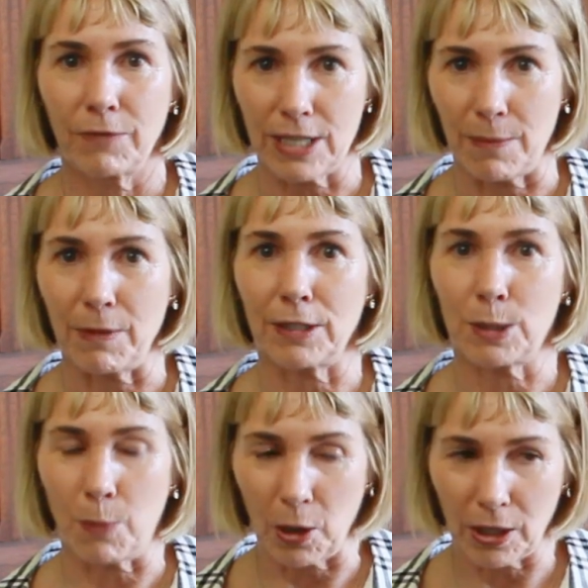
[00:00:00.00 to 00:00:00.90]
some of the
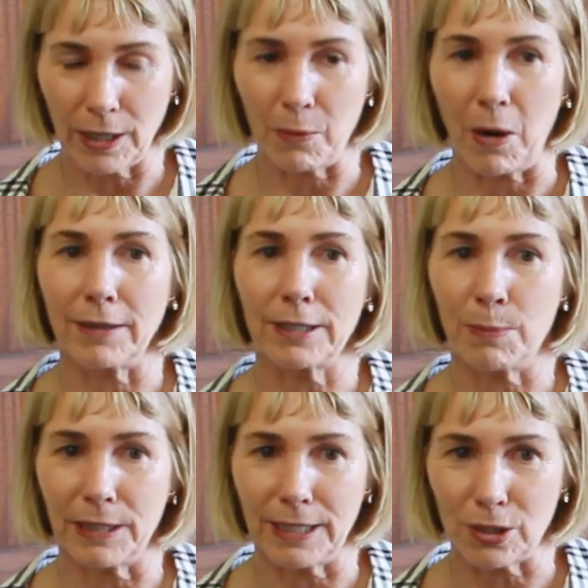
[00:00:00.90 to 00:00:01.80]
sparkling wine that's
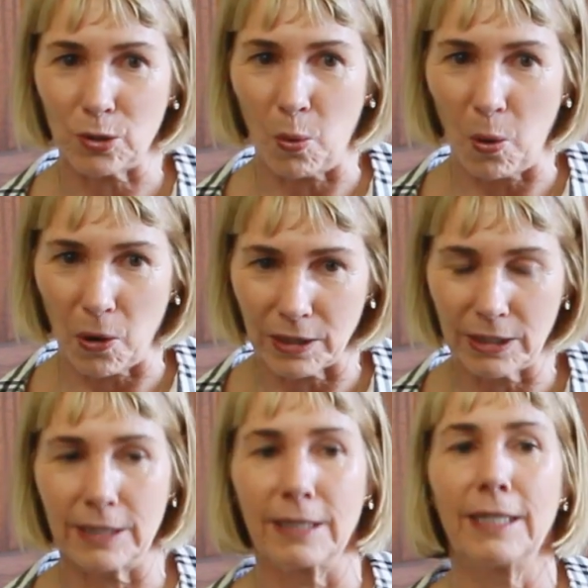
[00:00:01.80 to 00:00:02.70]
been
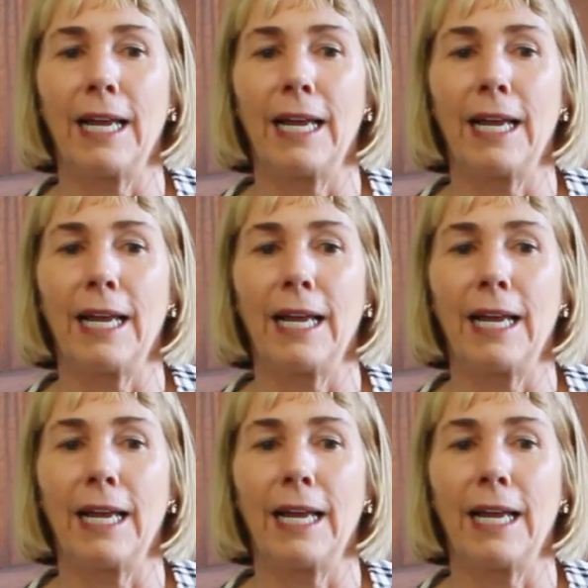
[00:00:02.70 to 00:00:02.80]
disgorged,